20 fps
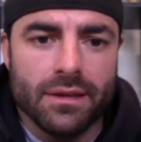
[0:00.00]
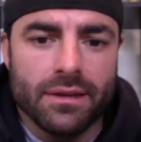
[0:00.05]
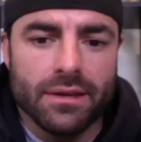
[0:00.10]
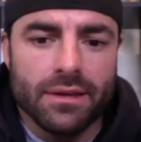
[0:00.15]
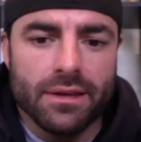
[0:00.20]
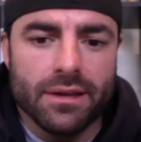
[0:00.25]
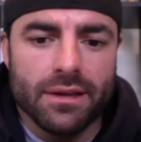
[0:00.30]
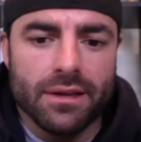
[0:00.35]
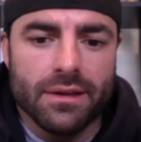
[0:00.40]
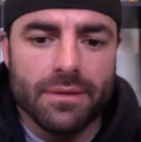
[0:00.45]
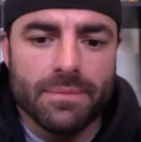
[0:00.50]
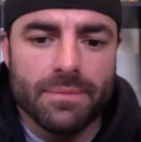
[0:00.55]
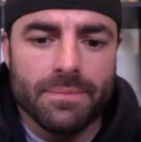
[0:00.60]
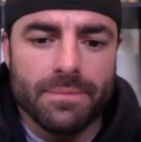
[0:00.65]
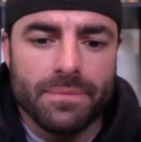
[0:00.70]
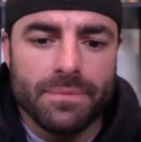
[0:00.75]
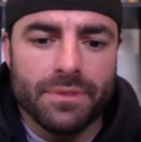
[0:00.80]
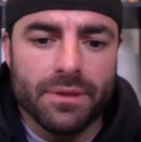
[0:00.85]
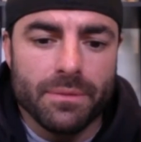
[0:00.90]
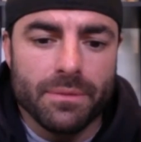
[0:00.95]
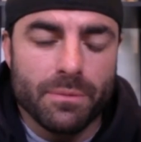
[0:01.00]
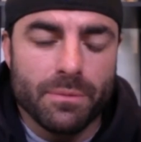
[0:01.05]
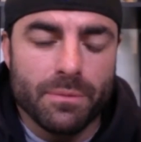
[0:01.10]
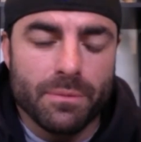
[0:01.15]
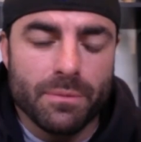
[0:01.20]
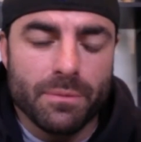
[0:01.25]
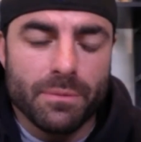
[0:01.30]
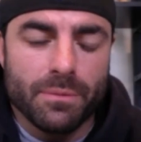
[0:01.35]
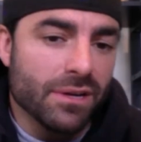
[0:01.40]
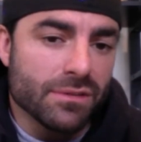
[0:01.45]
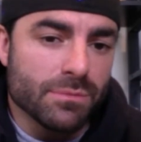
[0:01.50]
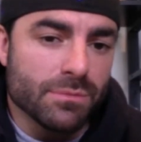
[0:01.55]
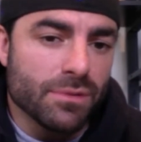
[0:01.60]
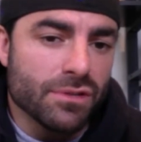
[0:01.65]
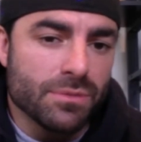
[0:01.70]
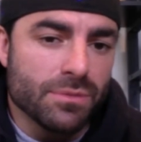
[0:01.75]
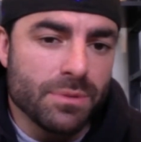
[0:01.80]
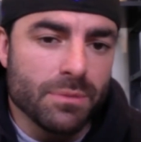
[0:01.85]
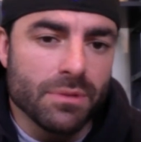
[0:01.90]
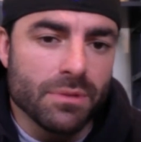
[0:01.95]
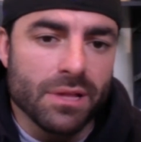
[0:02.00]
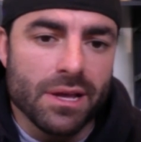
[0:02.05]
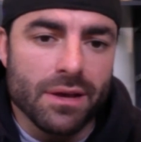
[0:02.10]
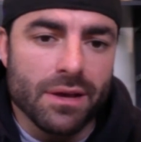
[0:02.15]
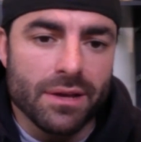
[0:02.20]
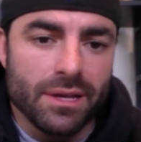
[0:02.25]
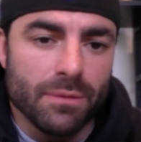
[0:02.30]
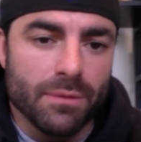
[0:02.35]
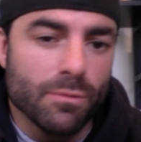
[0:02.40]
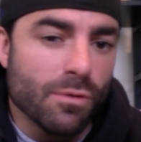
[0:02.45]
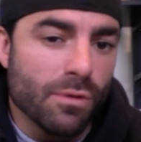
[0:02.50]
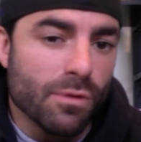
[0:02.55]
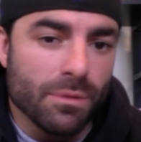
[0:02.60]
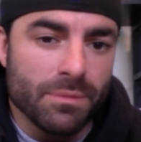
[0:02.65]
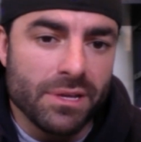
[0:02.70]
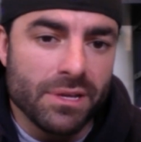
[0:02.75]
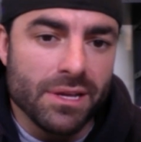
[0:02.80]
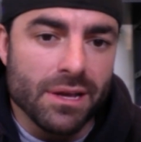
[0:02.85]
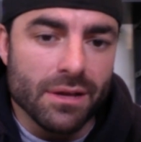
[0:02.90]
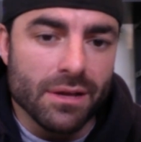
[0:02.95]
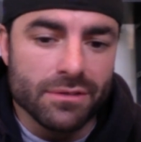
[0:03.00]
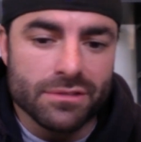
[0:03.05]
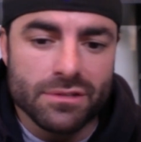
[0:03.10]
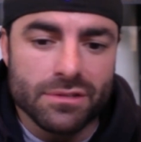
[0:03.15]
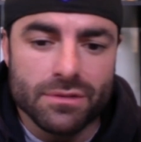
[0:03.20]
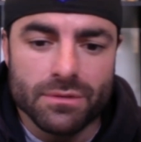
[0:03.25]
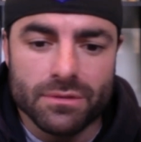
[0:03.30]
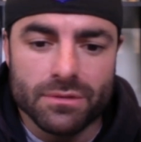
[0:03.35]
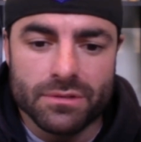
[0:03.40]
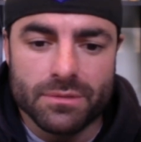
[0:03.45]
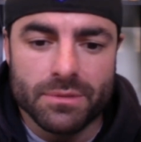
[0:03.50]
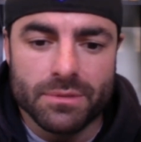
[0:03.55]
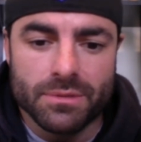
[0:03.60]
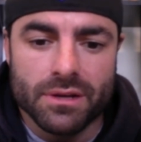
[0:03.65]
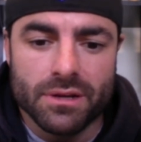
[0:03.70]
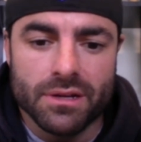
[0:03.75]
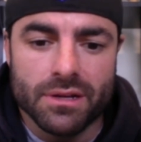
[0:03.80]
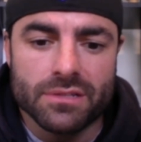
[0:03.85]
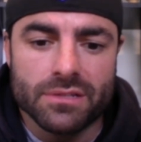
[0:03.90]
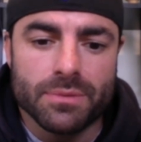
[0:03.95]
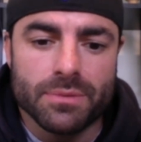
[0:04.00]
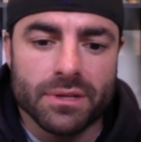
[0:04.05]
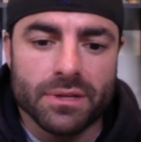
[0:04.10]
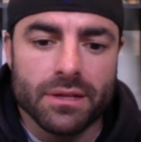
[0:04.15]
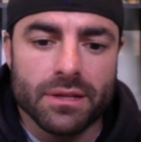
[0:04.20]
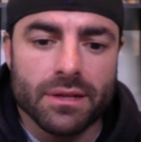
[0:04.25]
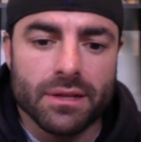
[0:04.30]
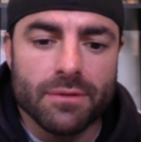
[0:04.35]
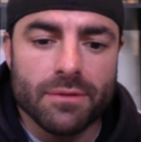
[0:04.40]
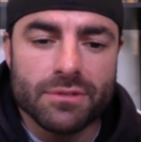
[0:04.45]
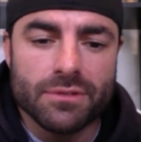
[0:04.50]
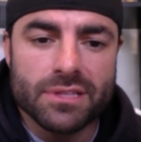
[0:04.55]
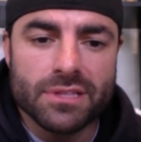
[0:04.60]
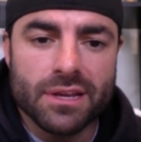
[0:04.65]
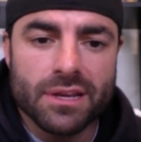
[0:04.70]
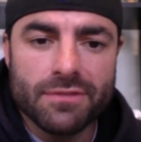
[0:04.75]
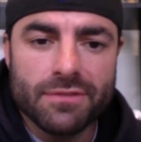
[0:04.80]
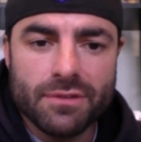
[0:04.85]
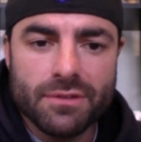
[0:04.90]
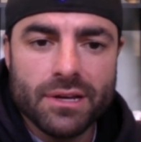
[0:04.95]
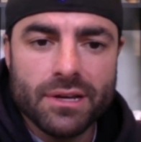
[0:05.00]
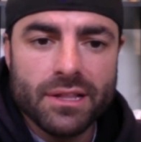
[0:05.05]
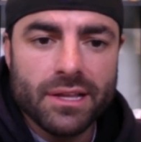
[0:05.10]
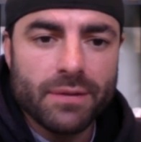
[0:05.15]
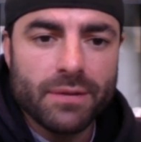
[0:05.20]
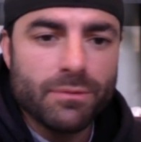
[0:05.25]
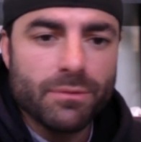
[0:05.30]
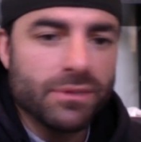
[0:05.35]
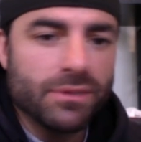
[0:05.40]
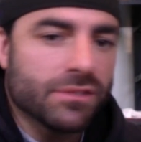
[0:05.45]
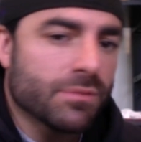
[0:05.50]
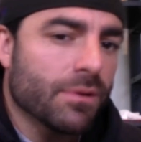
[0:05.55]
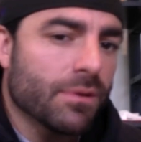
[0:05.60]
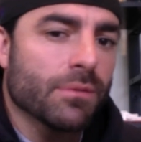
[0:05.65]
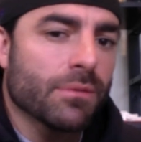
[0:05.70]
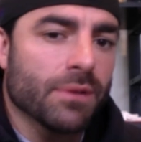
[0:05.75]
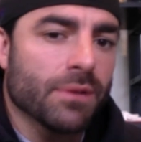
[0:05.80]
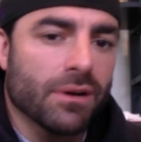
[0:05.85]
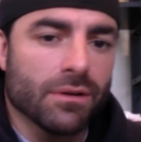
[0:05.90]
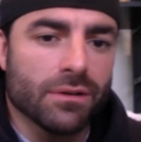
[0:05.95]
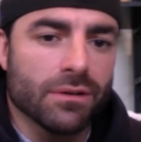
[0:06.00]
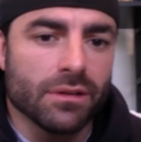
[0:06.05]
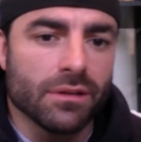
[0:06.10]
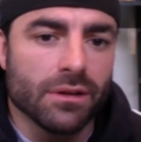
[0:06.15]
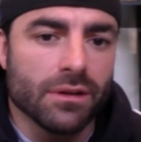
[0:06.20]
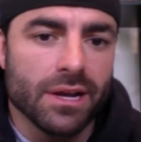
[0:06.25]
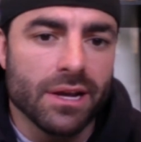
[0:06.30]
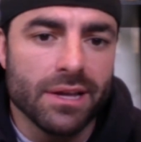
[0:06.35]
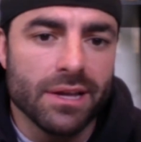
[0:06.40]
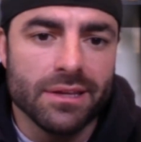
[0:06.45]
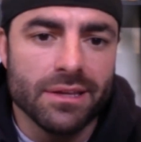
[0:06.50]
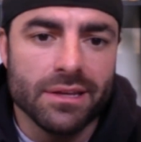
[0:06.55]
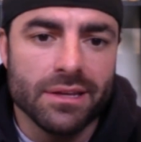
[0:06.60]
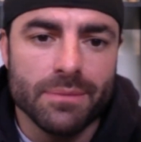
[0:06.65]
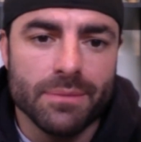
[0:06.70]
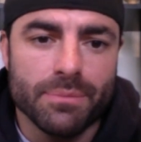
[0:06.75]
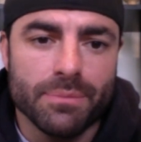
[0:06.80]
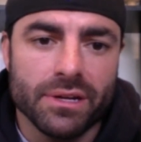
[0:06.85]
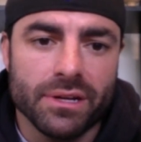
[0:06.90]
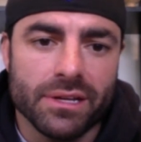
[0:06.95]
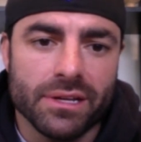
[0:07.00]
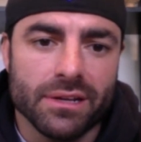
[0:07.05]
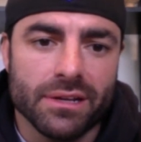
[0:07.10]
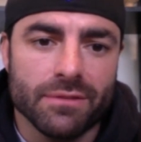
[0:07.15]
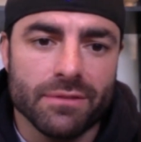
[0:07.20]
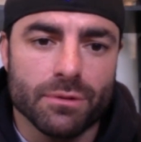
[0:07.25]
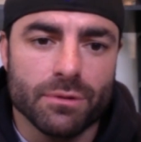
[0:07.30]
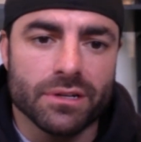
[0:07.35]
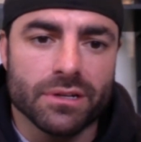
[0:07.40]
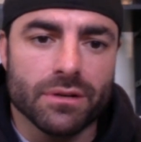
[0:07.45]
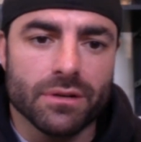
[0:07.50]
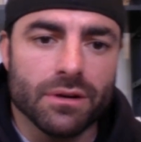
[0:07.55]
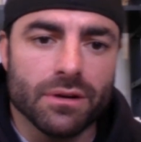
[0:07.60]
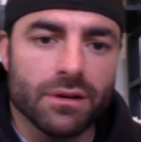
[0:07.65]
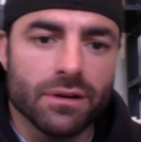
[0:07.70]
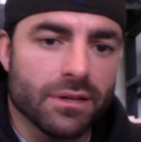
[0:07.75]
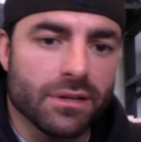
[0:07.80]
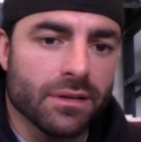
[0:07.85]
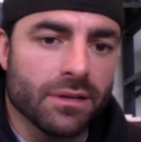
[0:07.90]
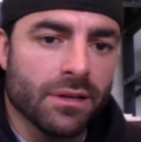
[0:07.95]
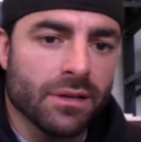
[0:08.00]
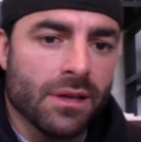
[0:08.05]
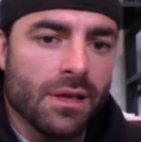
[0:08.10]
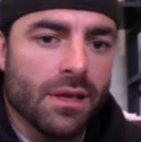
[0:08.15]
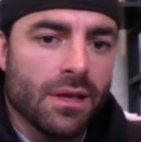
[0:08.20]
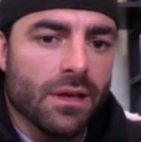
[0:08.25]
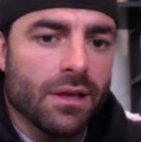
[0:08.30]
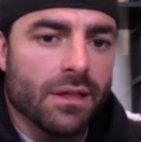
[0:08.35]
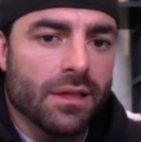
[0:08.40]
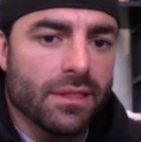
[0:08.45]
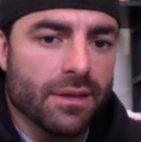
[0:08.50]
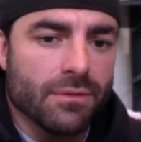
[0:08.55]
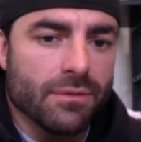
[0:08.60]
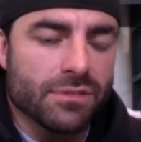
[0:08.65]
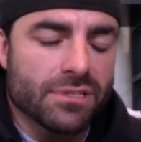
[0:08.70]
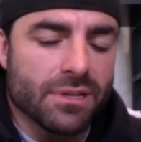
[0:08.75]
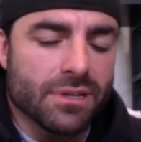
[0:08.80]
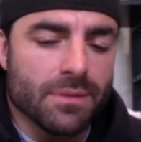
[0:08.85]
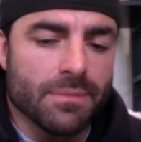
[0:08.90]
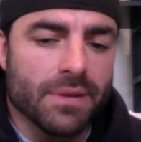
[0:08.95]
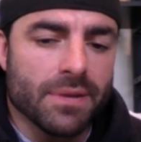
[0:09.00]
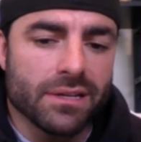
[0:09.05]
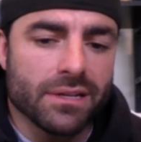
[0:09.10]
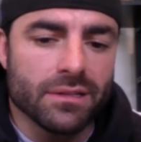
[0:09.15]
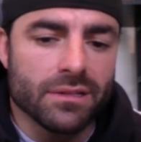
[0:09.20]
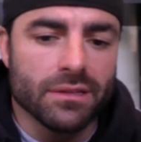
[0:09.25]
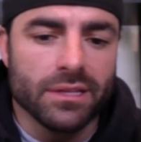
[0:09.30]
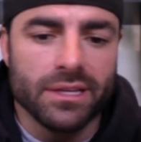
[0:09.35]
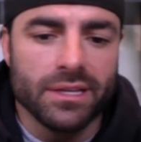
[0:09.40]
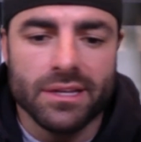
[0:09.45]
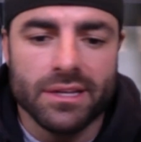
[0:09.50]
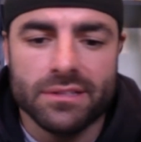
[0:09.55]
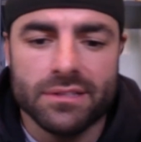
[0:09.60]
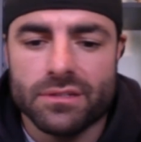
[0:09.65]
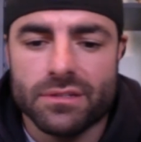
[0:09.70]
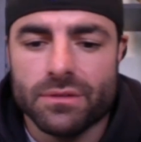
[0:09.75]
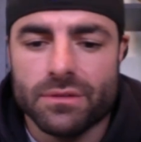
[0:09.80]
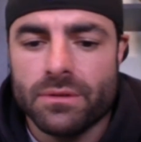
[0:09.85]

uh, it, it, wears most people out it wore me out too to be honest but i was thankful I, uh, like we spoke about earlier i had that upbringing of working hard and that was something i could lean into